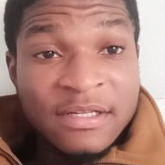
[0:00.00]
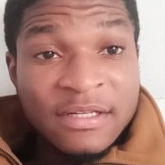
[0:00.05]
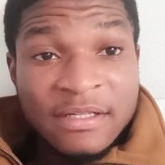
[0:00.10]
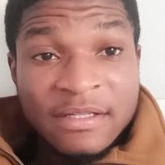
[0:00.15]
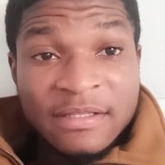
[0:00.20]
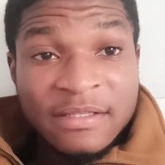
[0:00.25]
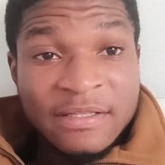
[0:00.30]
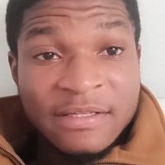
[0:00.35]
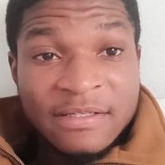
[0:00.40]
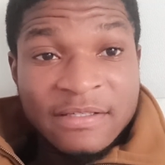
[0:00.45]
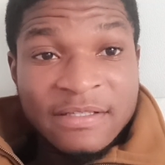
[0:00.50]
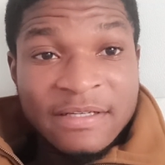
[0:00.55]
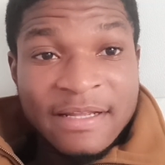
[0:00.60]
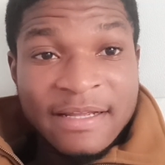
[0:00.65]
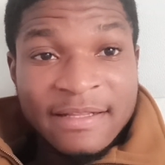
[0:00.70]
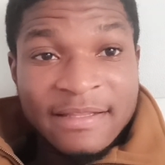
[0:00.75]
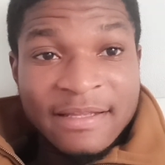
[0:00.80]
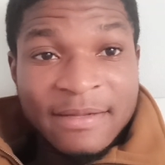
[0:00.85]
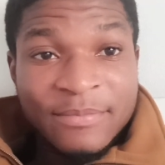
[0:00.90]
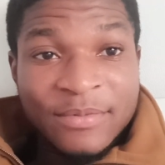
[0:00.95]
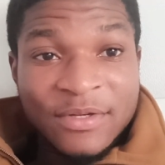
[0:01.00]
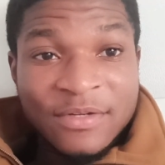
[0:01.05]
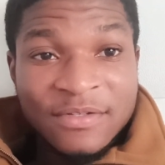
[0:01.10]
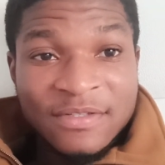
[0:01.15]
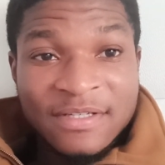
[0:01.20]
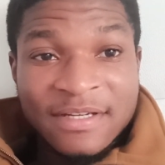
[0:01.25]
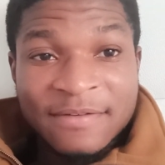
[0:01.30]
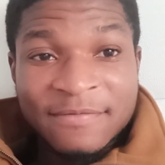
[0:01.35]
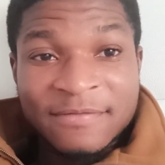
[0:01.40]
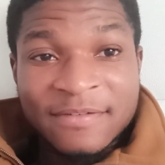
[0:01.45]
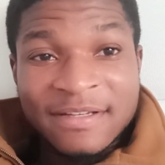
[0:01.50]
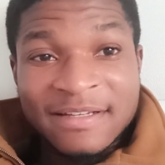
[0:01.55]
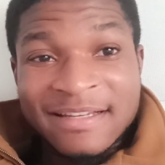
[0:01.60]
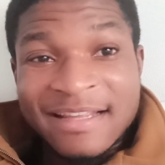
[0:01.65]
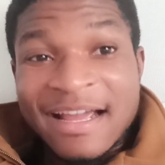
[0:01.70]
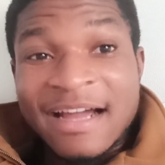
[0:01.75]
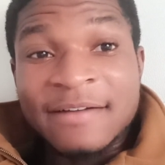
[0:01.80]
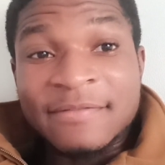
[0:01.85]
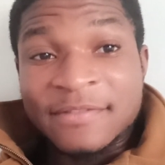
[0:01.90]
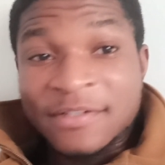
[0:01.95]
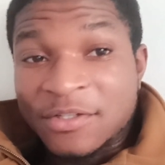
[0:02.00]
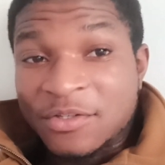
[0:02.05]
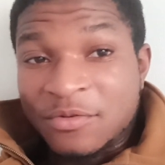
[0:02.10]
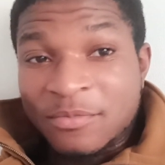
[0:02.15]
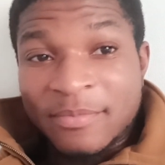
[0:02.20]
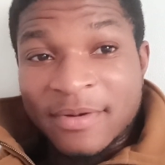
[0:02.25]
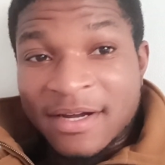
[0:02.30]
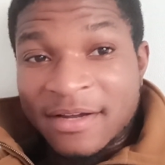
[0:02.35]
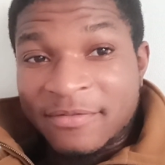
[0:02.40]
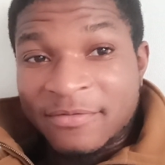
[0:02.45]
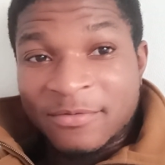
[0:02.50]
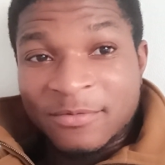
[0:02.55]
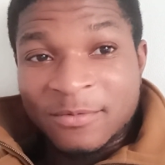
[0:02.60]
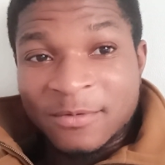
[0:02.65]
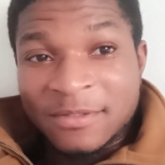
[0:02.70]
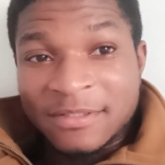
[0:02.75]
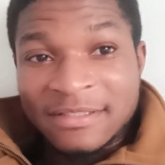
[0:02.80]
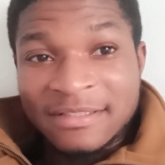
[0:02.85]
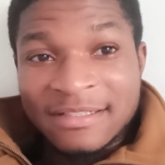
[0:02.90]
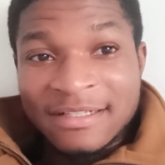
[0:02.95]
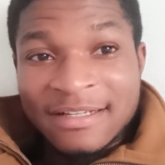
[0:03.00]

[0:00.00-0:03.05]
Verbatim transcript: and things like that, because definitely after you buy fuel